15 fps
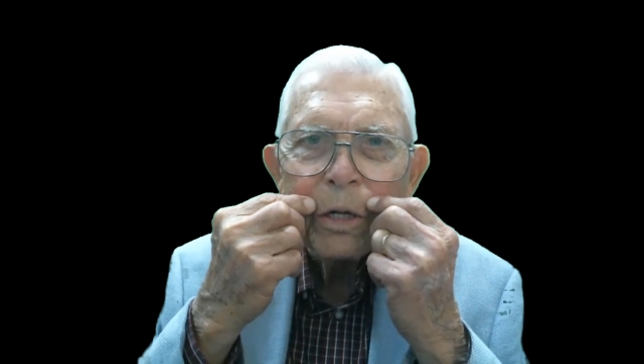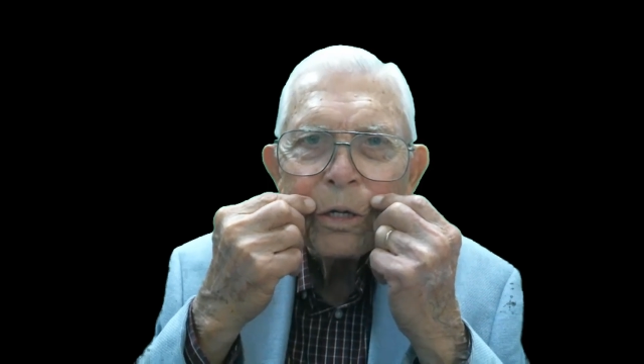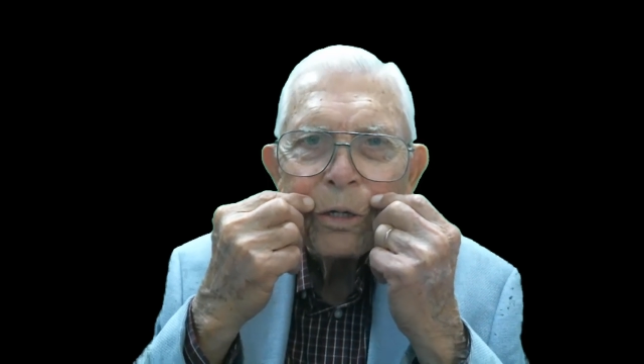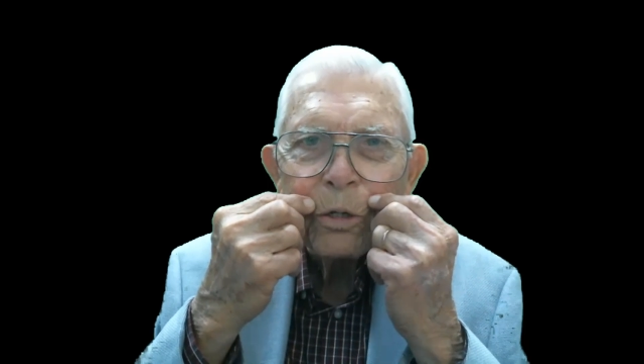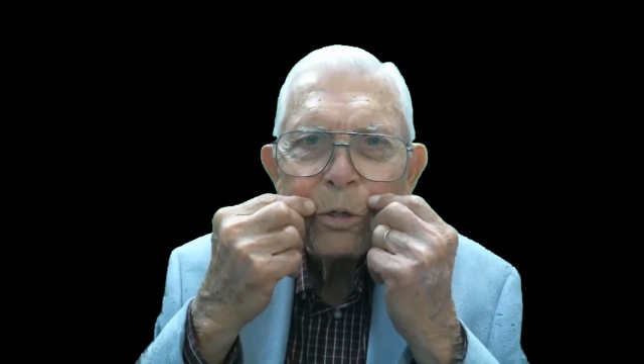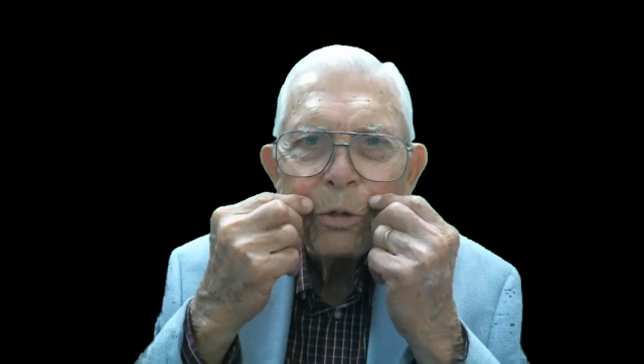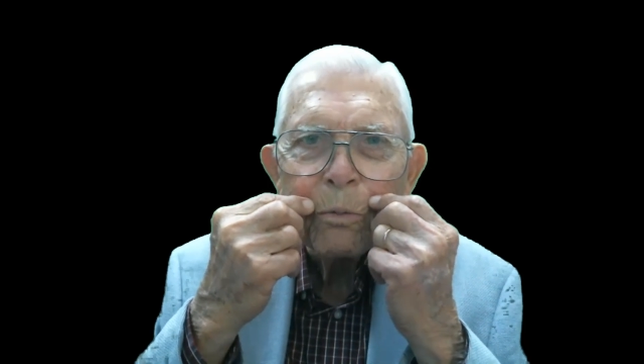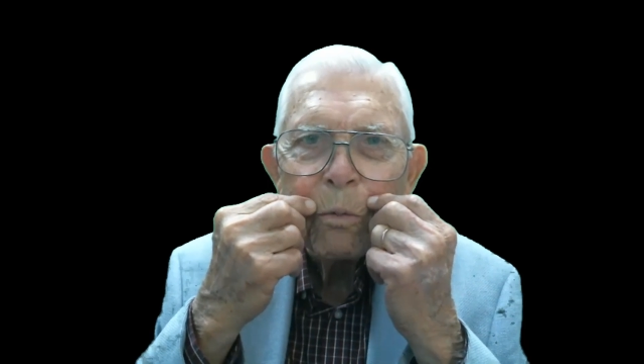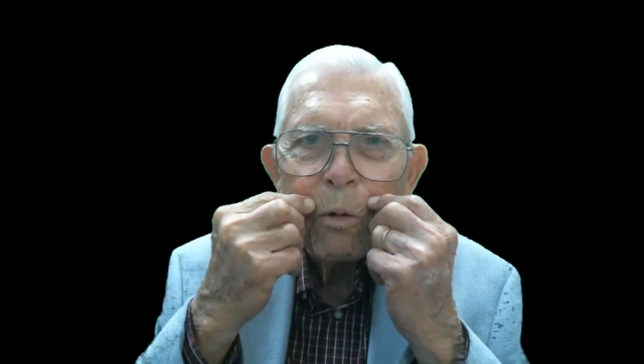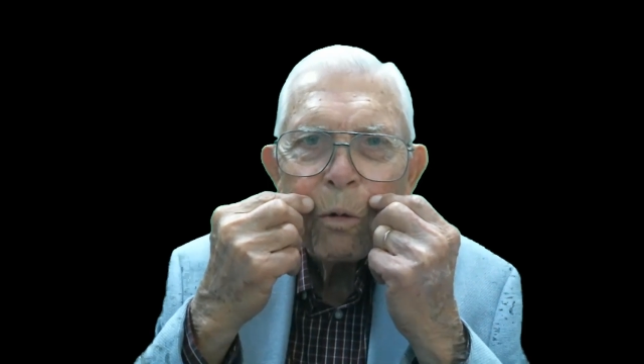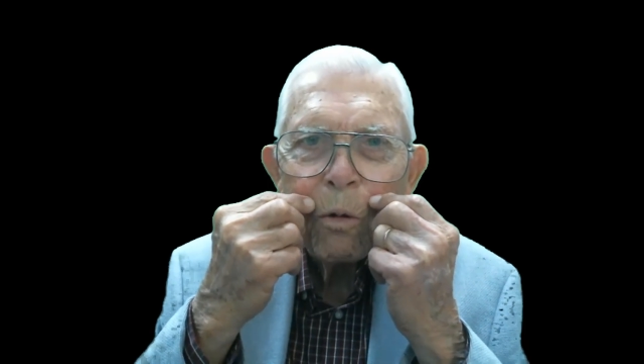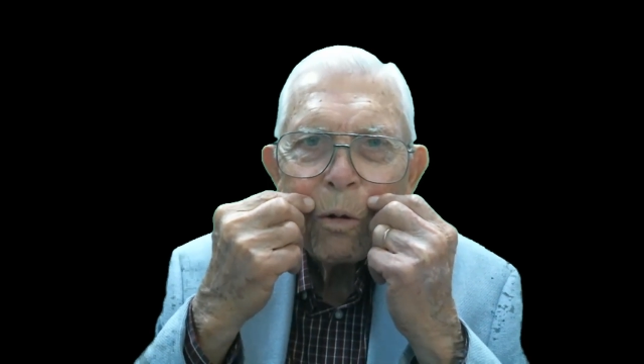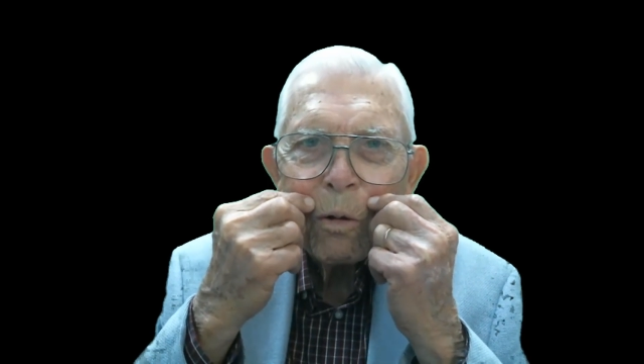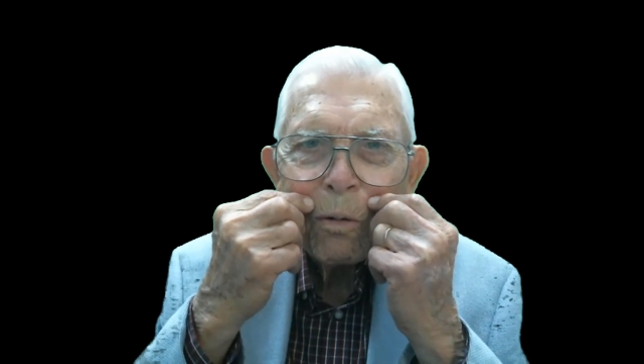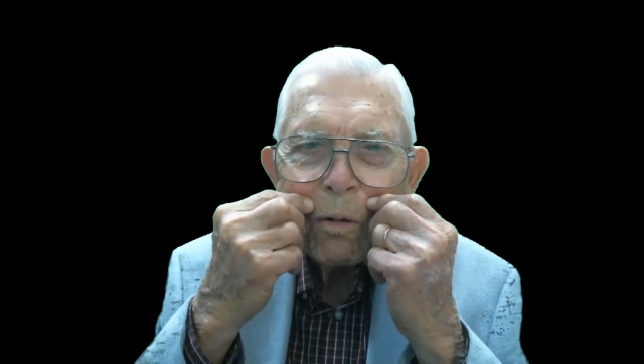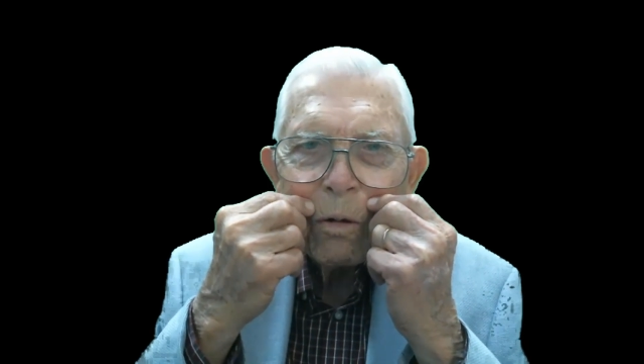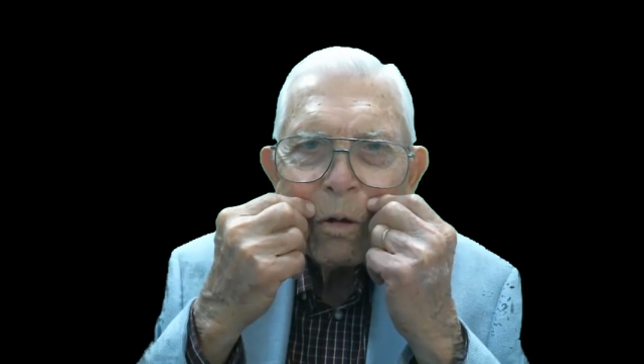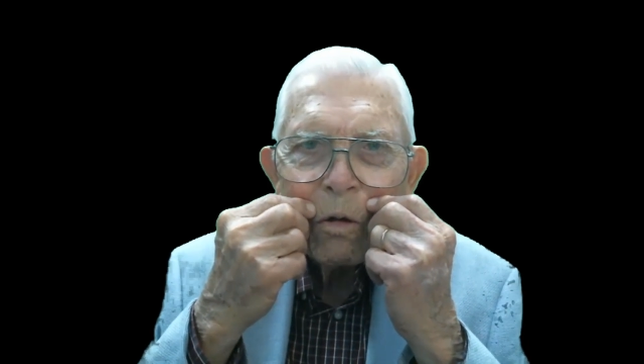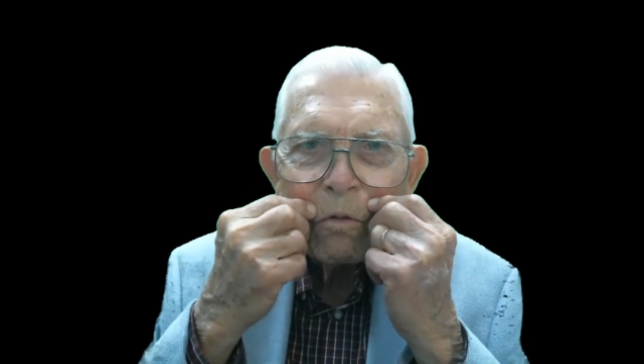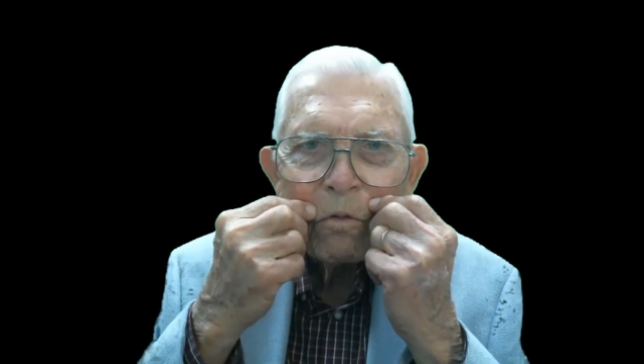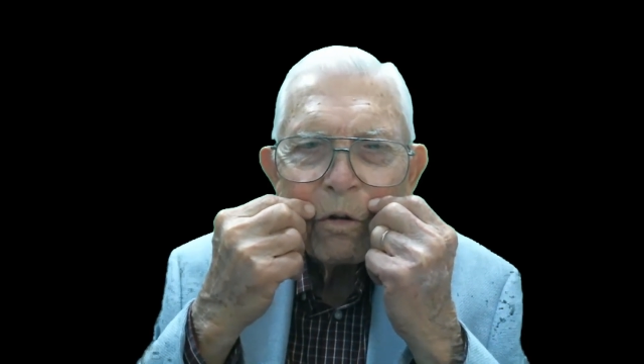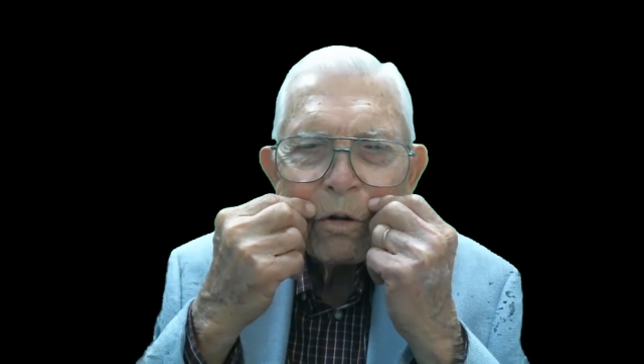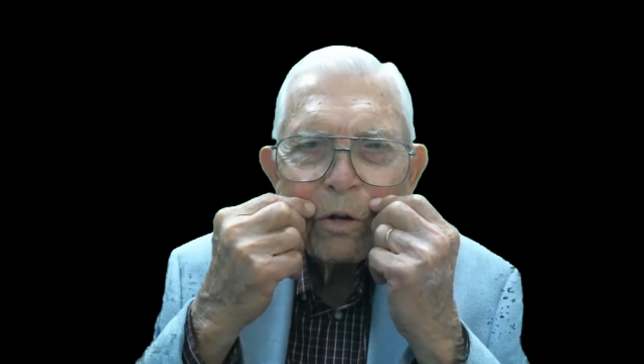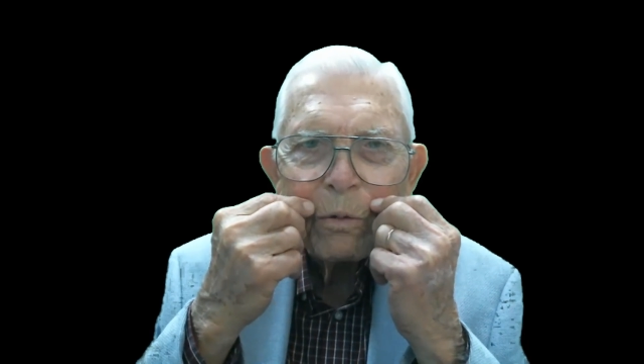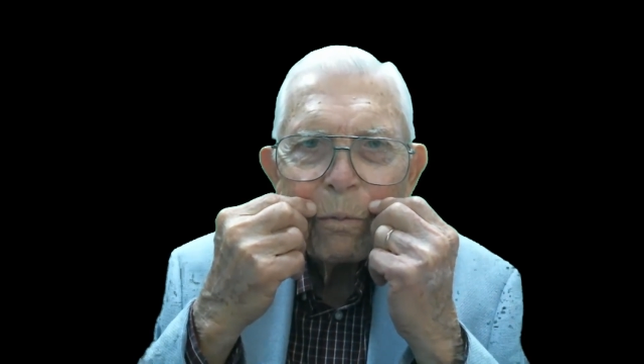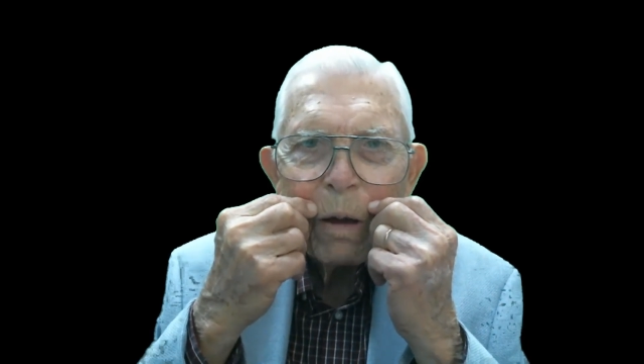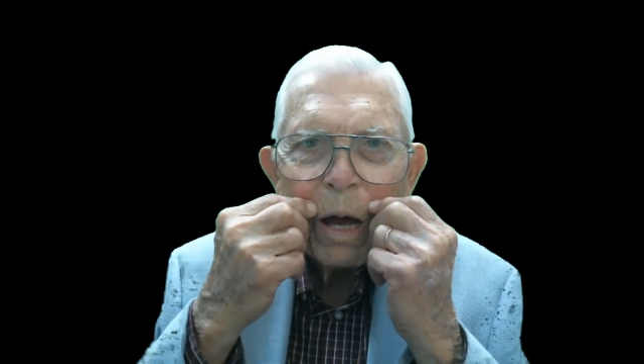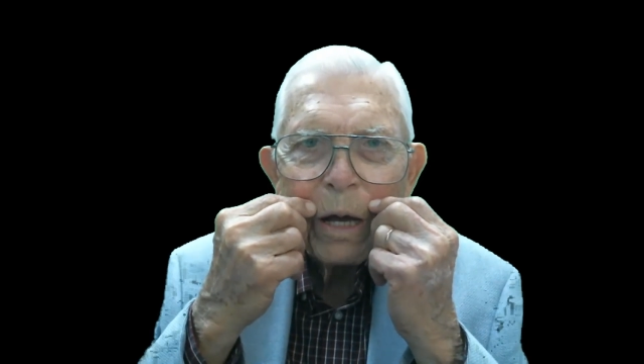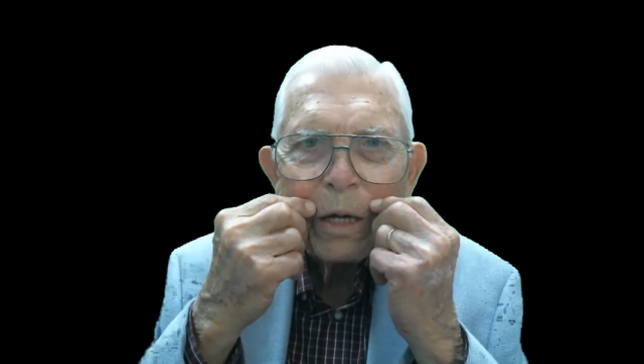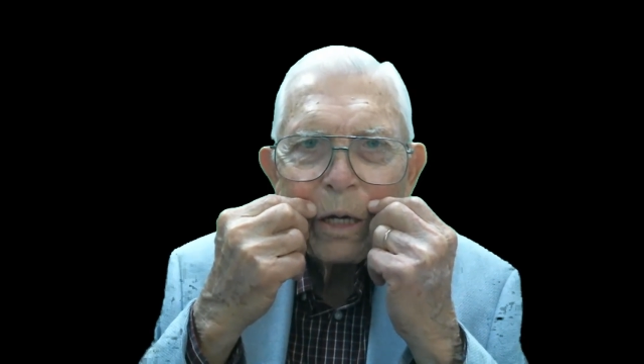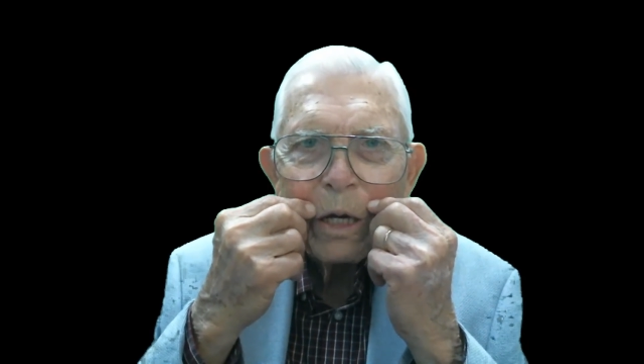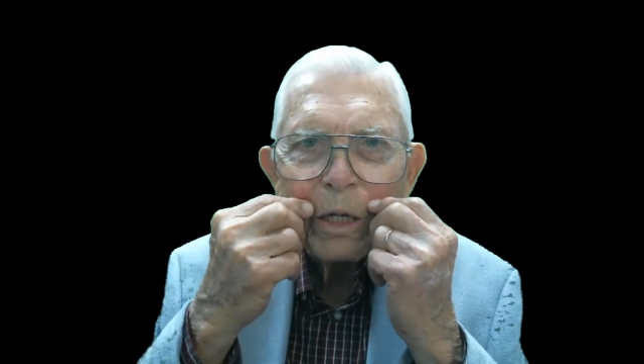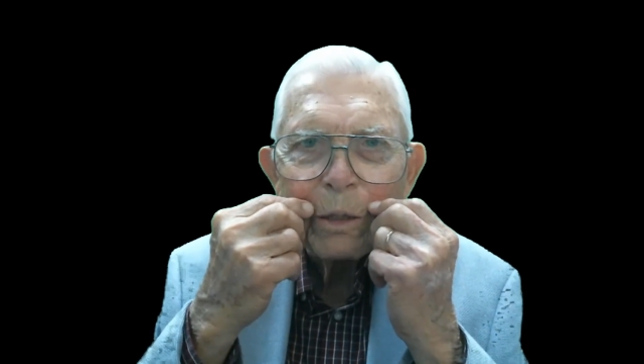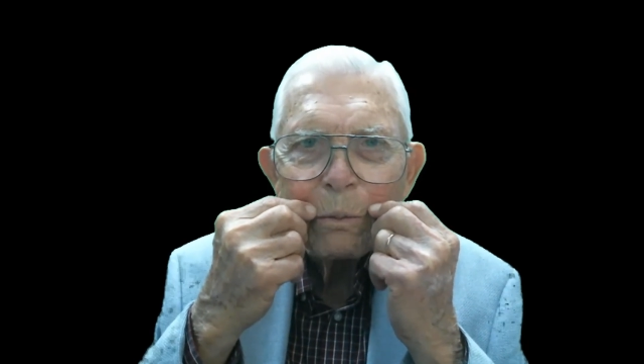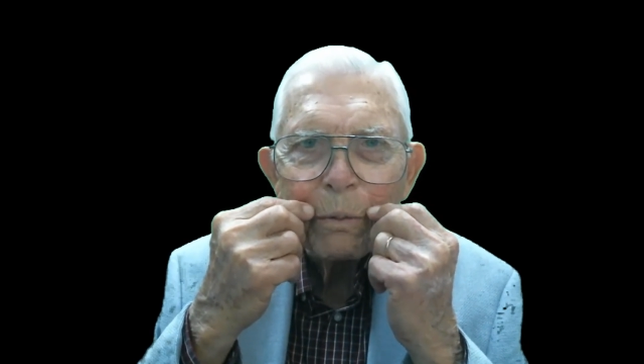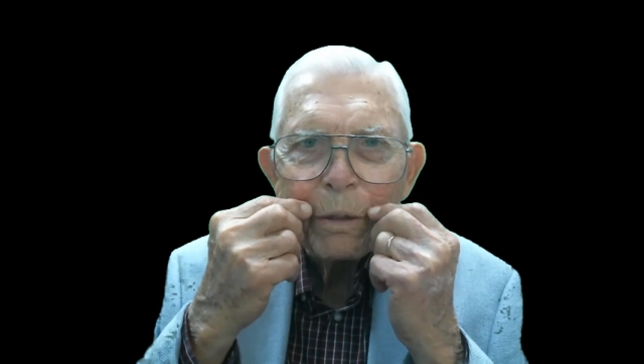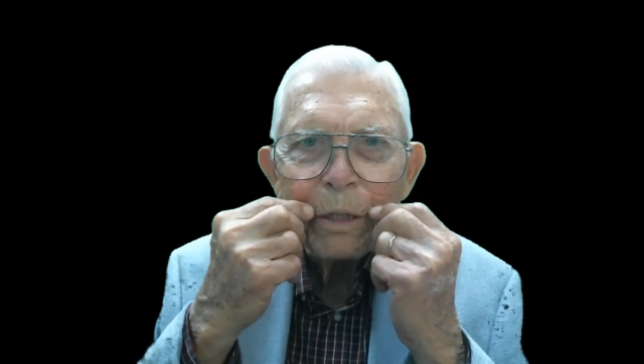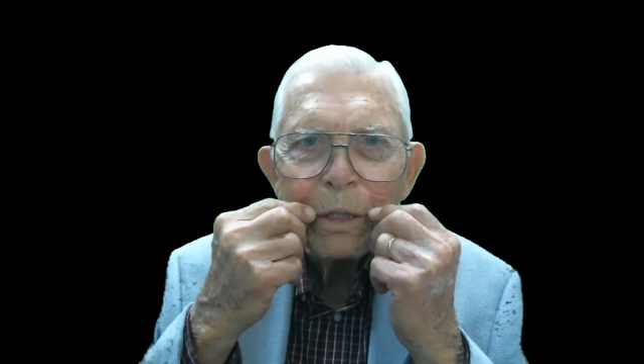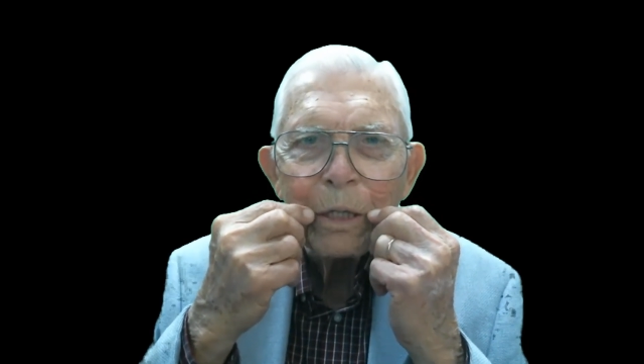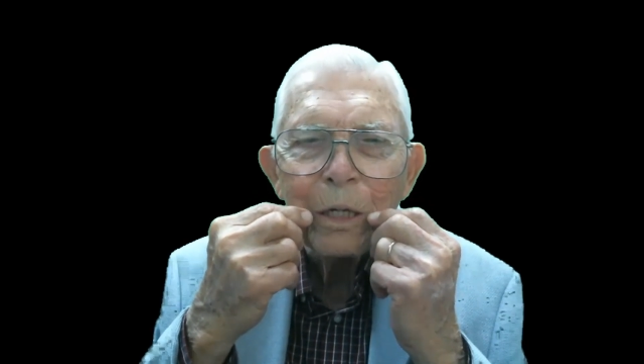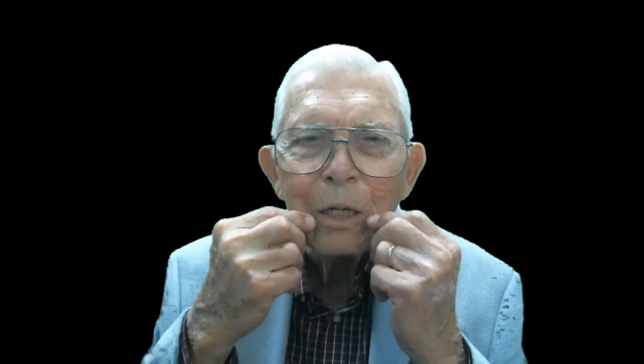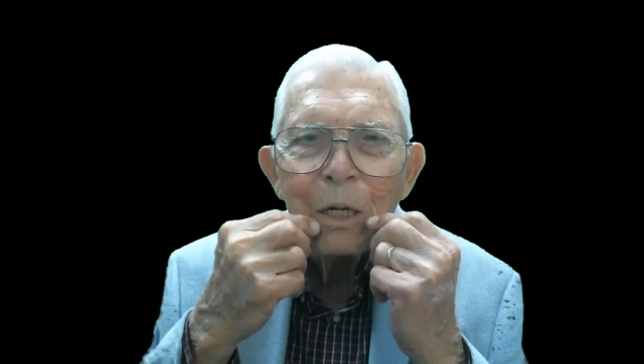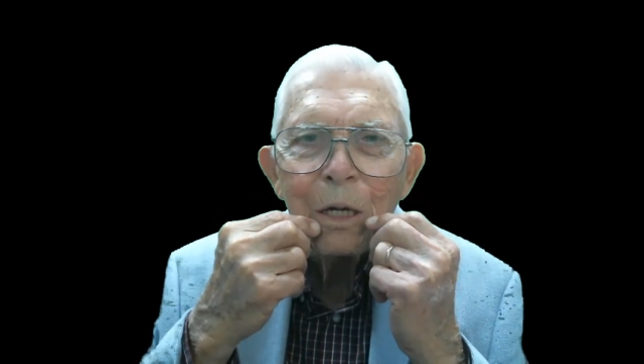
two more first bicuspids